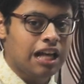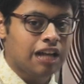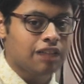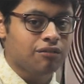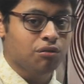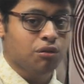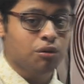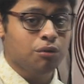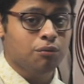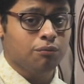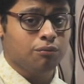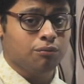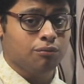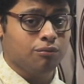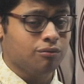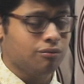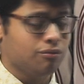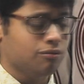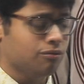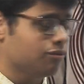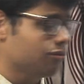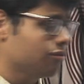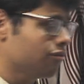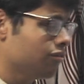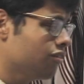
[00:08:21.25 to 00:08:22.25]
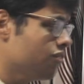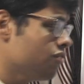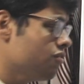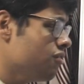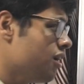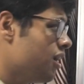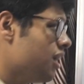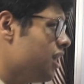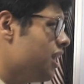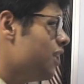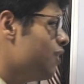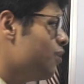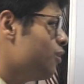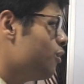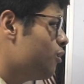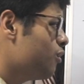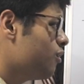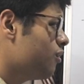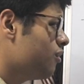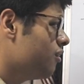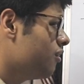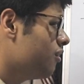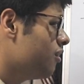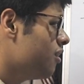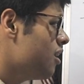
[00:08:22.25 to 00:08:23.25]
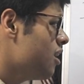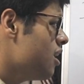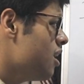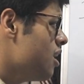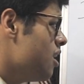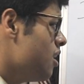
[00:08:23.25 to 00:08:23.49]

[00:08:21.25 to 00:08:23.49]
That would really look